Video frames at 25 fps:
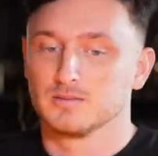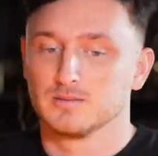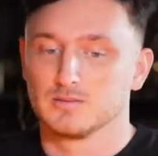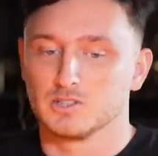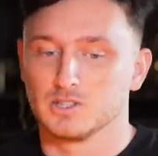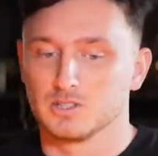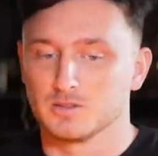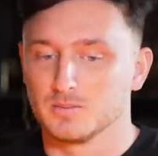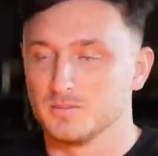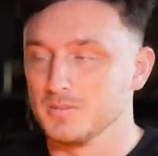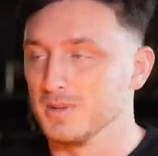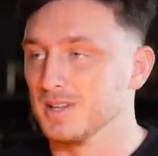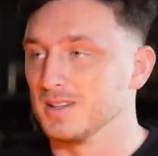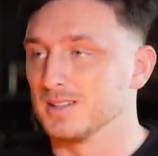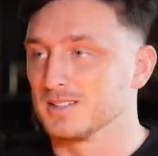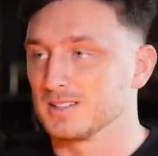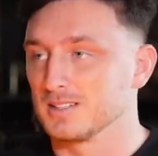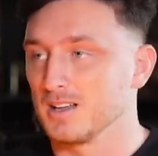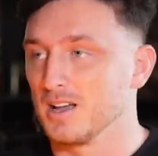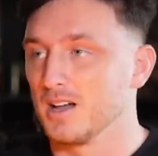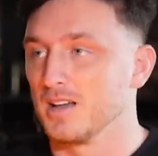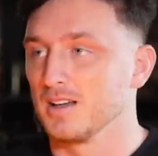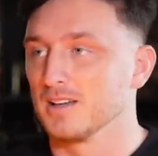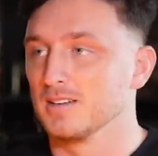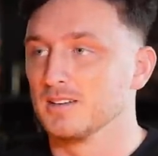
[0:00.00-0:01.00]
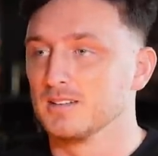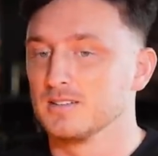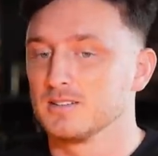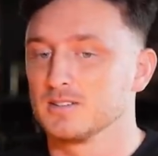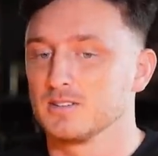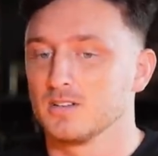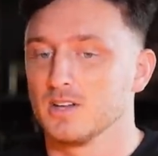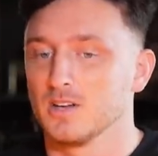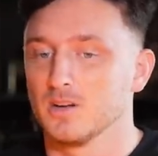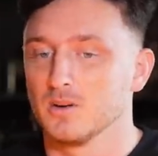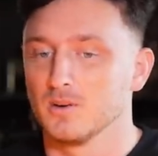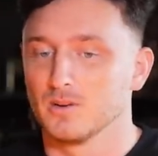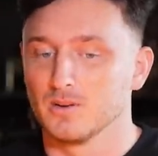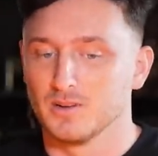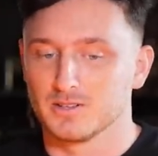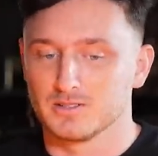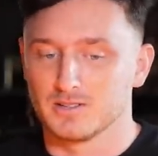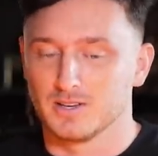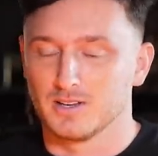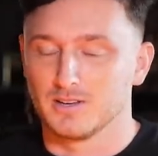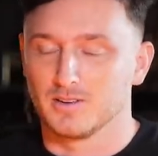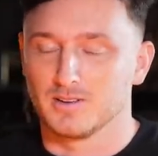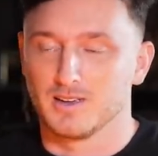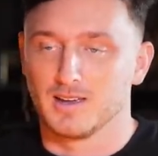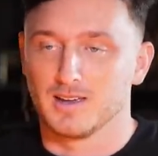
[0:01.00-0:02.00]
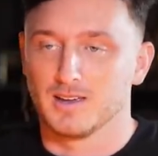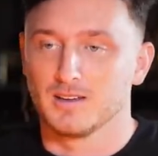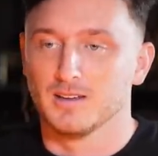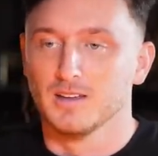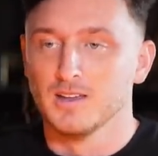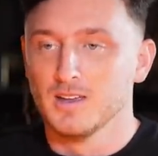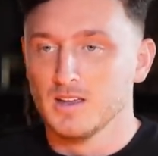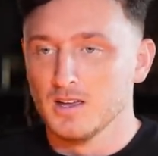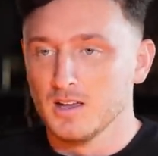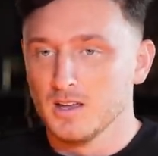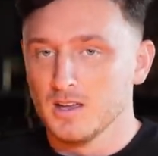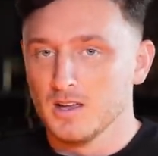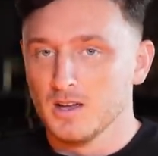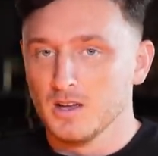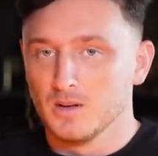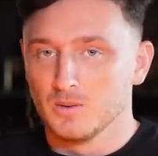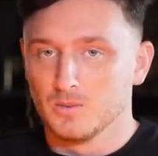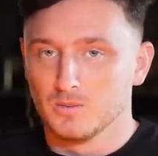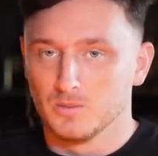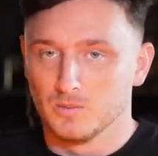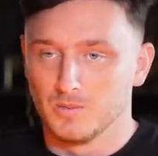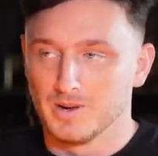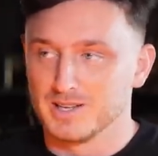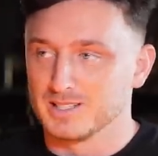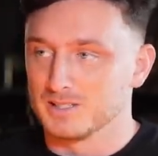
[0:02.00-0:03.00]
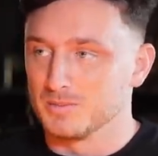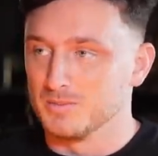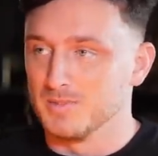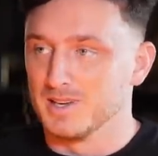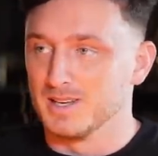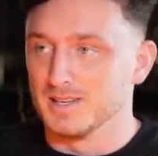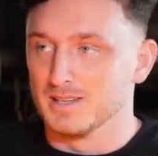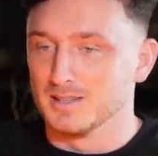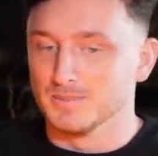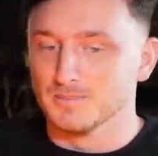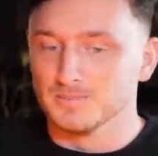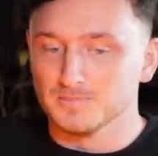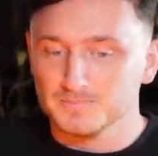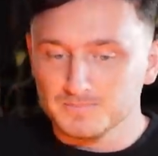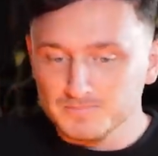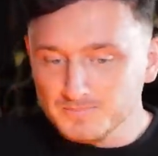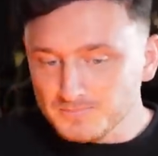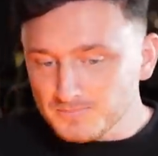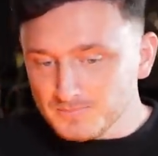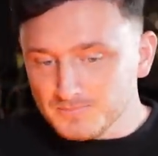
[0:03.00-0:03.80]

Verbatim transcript: Just meet this guy. So I was like, okay, went to meet him,